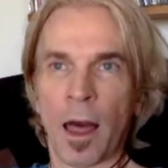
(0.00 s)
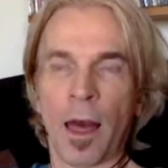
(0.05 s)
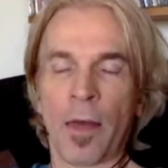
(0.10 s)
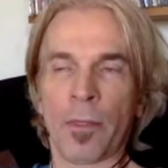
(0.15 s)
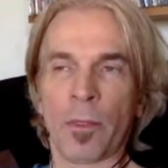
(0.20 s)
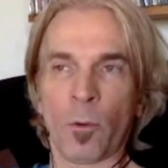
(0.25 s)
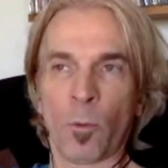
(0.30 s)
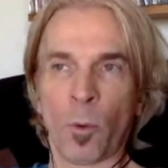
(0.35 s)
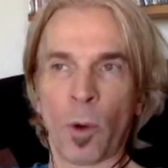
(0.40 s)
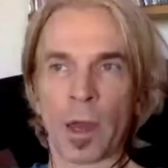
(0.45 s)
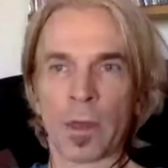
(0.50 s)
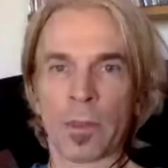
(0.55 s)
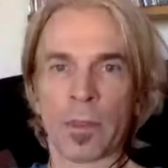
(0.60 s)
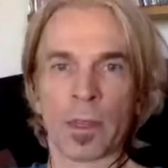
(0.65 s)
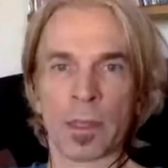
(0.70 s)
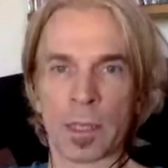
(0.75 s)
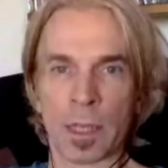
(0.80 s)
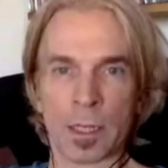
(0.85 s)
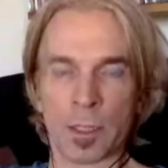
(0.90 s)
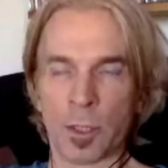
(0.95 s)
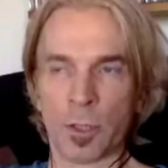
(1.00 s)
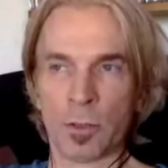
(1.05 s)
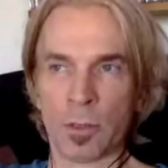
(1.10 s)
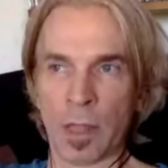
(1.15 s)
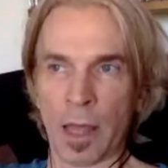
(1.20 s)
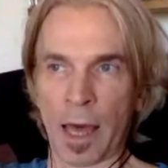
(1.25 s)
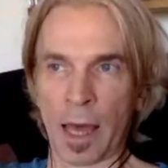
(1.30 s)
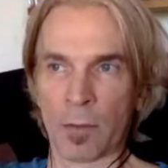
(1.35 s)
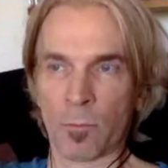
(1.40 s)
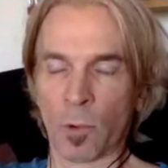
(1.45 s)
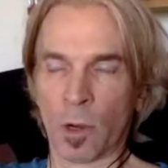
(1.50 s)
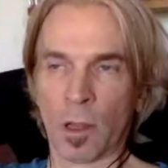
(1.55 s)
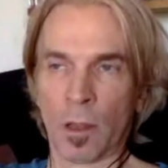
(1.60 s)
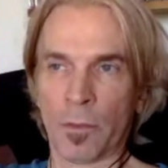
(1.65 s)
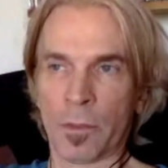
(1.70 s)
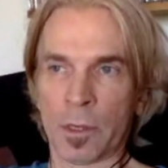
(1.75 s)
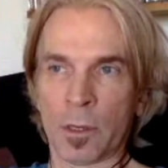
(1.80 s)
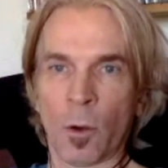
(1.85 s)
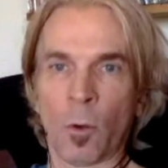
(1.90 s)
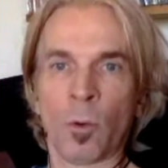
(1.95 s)
And the way that they do that, well,
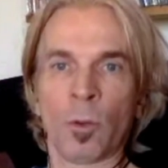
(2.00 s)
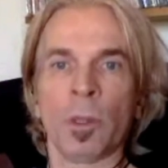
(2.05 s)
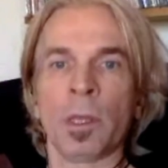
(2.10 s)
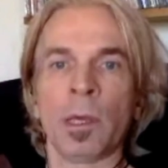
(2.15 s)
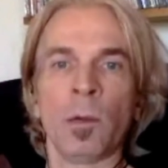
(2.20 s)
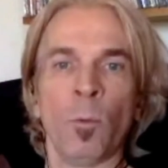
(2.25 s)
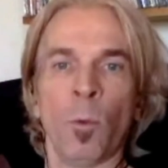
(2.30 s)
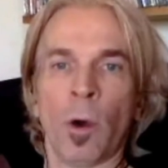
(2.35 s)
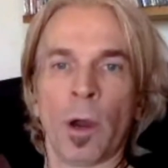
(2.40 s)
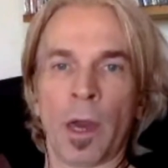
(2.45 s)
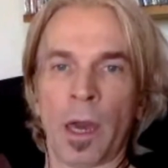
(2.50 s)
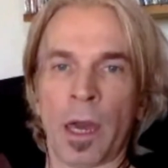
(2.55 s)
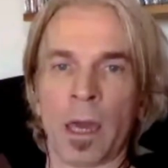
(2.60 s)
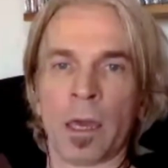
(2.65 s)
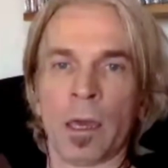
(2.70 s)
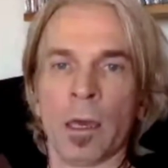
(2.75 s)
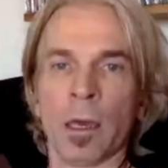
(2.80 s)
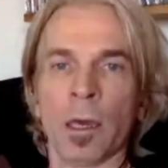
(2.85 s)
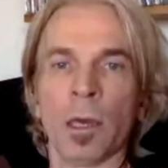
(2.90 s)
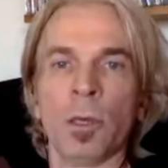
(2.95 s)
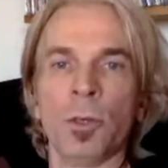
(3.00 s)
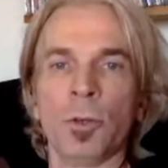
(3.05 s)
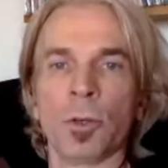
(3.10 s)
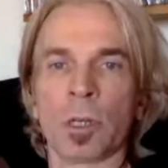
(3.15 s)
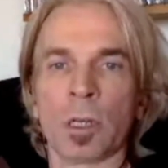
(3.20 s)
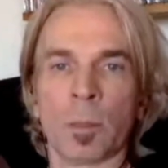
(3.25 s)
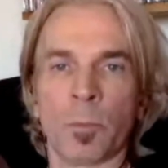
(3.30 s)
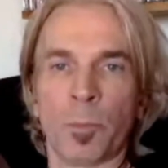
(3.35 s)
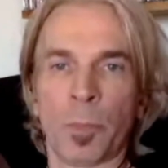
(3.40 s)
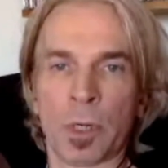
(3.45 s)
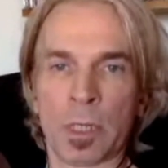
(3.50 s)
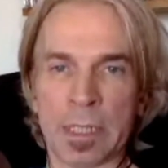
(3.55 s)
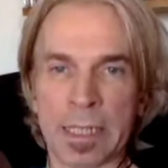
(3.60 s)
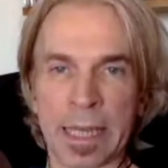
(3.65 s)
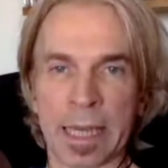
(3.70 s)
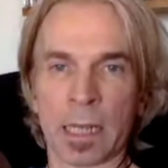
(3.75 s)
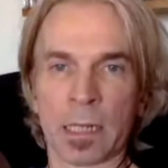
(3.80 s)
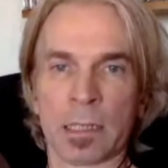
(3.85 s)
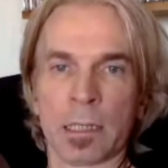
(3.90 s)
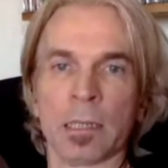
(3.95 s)
the only way you can
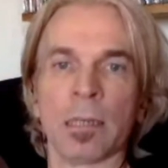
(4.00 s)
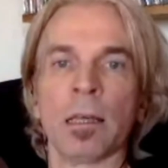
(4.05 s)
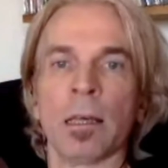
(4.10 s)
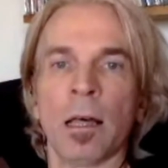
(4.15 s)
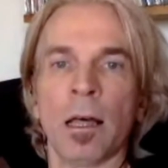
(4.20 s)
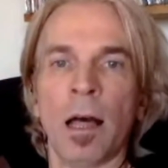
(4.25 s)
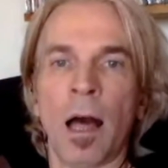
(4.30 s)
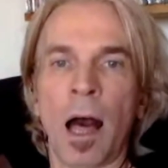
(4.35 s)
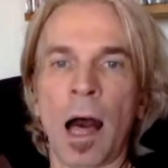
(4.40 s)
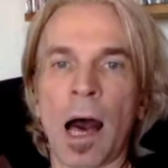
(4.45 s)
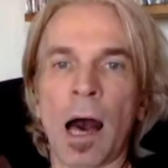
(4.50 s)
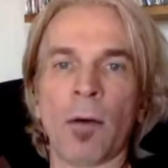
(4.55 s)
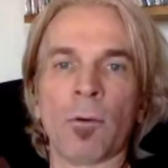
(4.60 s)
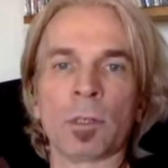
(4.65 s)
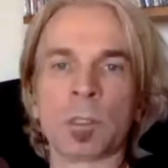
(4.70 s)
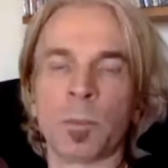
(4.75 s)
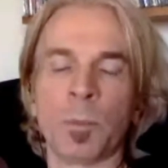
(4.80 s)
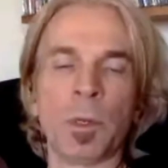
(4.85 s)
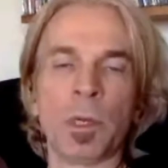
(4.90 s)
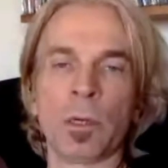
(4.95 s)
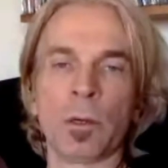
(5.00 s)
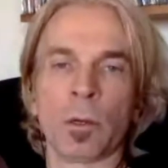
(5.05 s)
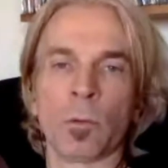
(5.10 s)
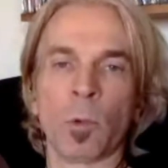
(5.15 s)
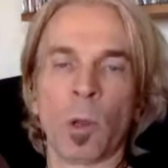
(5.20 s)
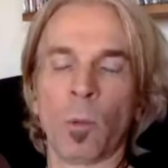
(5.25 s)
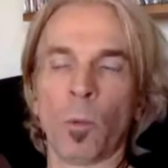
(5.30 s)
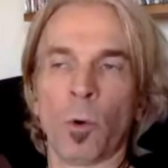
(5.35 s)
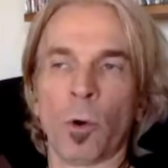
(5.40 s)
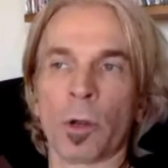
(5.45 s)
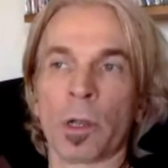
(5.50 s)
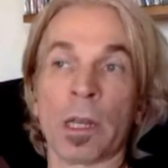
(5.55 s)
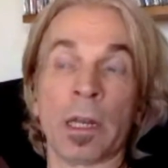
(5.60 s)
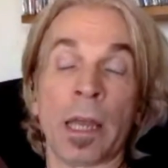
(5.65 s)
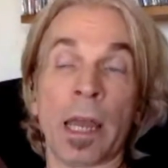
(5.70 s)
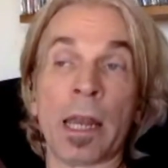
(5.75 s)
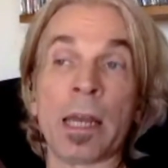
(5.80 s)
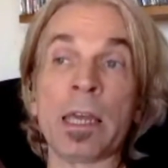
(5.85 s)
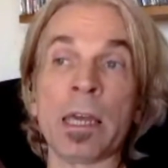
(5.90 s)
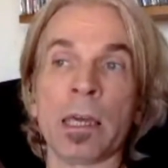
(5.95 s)
predict how a speaker will work in
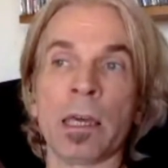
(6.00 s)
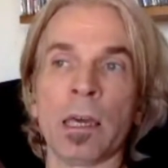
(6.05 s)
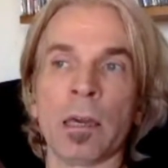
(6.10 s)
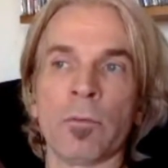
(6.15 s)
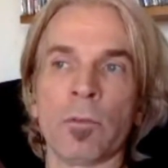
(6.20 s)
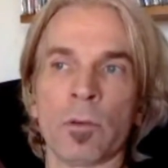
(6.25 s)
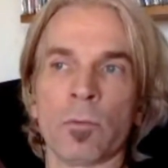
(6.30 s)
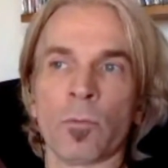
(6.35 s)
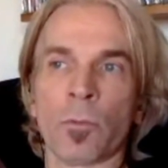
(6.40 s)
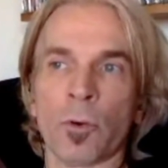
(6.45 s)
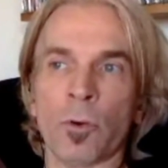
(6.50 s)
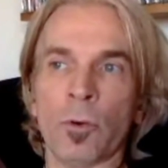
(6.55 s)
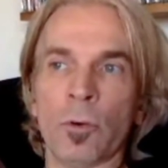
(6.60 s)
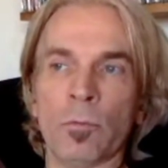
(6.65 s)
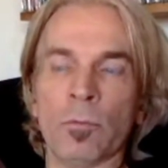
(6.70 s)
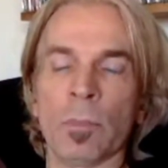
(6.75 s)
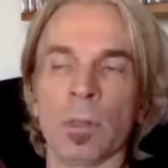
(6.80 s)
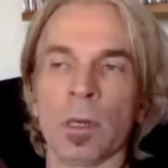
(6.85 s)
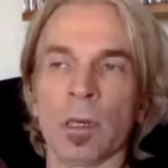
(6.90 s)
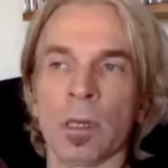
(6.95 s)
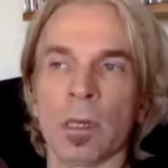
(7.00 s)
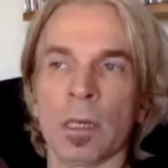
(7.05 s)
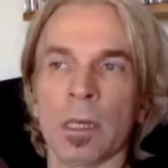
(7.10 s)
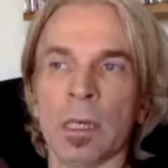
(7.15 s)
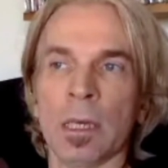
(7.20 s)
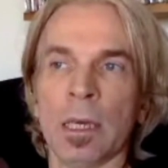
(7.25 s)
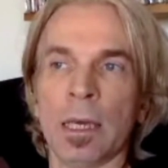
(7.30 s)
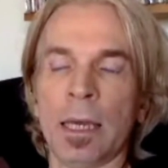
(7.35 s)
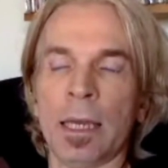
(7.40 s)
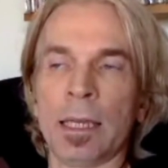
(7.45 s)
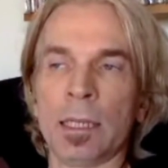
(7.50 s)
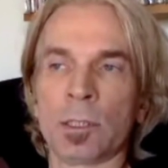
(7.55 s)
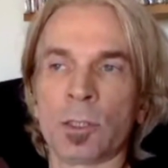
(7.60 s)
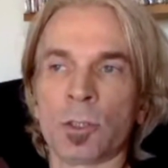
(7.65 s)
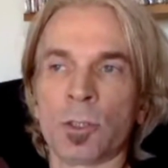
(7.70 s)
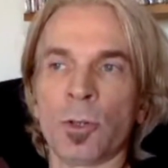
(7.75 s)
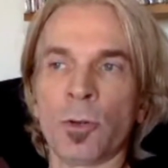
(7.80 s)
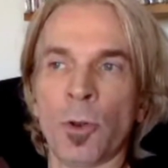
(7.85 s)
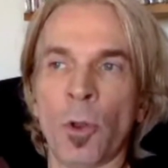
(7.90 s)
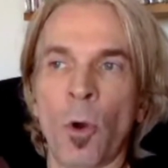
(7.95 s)
any given room is
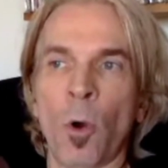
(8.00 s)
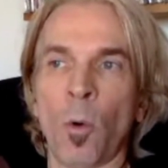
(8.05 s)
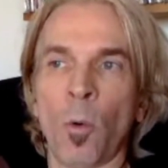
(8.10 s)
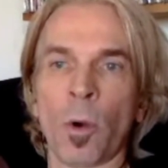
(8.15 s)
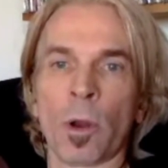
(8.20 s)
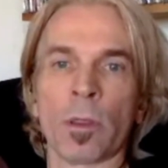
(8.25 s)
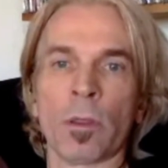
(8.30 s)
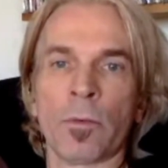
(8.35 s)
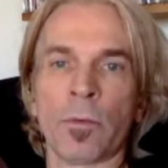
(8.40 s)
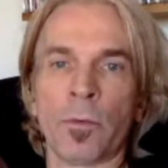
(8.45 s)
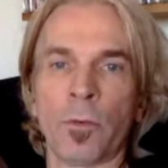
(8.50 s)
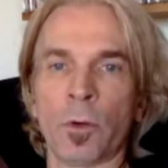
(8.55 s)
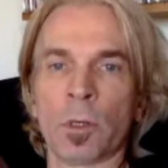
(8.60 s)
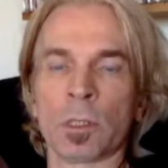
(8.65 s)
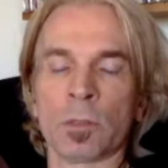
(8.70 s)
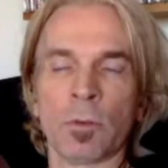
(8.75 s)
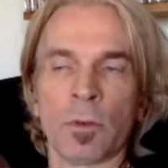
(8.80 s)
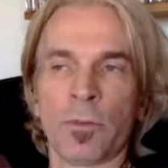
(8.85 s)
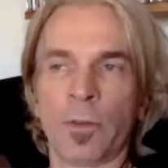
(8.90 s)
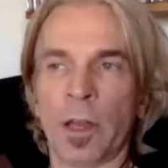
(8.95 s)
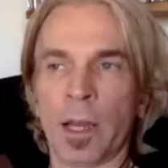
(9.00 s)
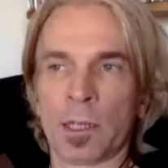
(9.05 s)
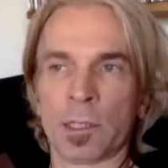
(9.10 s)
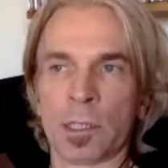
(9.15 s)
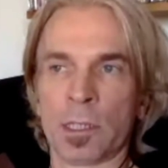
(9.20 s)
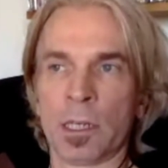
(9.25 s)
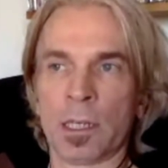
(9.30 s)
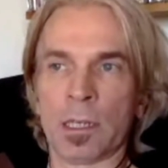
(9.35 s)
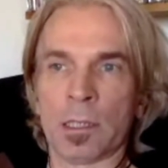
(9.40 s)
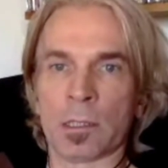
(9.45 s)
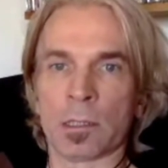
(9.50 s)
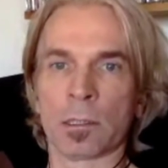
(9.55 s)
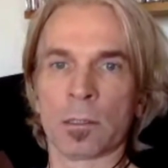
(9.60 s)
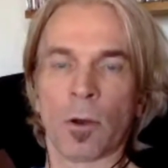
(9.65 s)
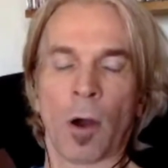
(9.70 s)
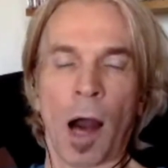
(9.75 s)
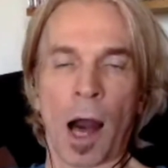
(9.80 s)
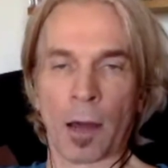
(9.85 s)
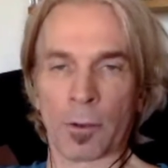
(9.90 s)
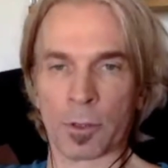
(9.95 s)
to know where the first reflection is.
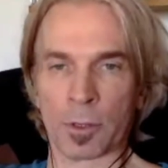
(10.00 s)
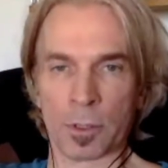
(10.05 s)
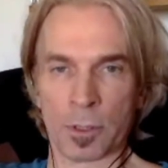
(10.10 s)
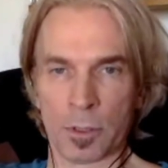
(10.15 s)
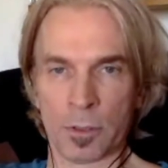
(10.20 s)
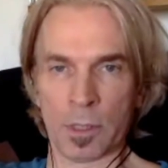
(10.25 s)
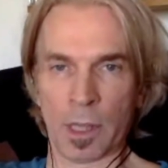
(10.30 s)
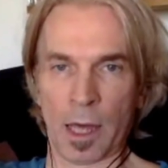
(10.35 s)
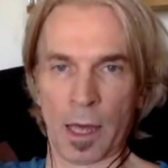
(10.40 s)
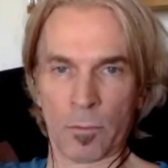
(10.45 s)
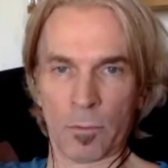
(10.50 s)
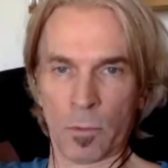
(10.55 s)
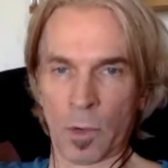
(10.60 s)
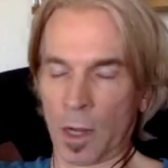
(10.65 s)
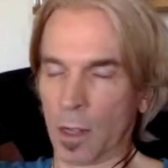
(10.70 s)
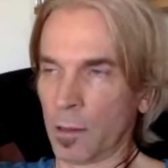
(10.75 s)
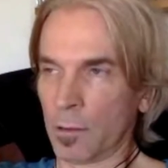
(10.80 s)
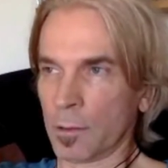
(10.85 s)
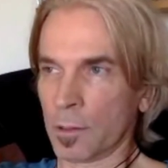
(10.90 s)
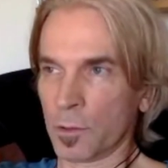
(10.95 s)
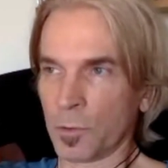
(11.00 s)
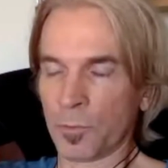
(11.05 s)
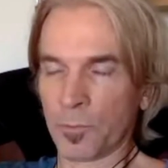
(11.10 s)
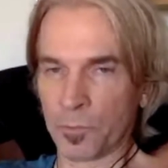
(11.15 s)
So how do you do that? Well,